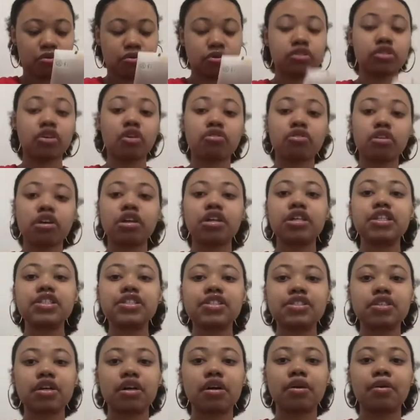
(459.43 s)
So there is
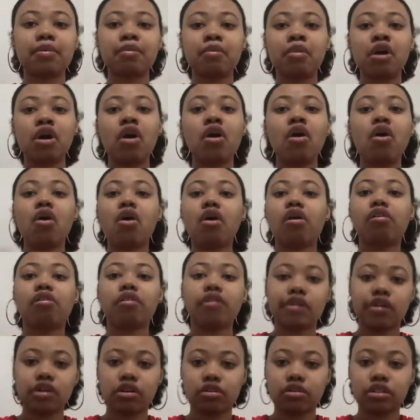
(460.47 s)
some
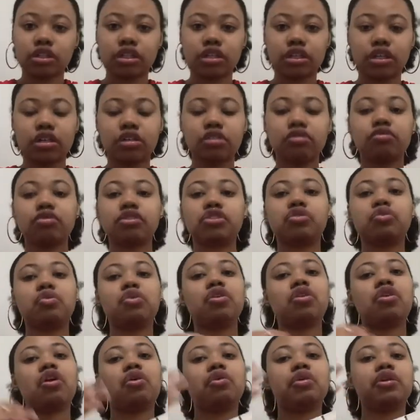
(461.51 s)
oil in it, which will
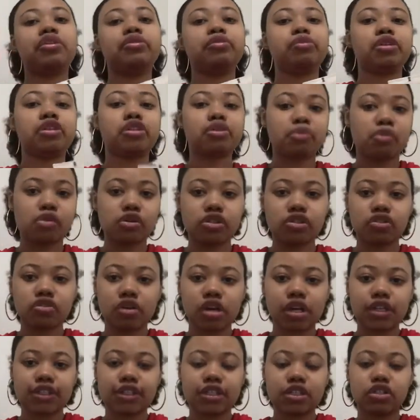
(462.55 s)
go in with
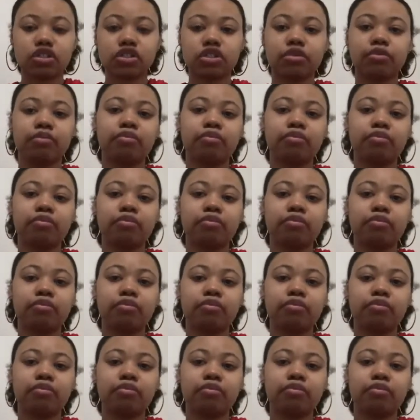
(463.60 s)
moisturization,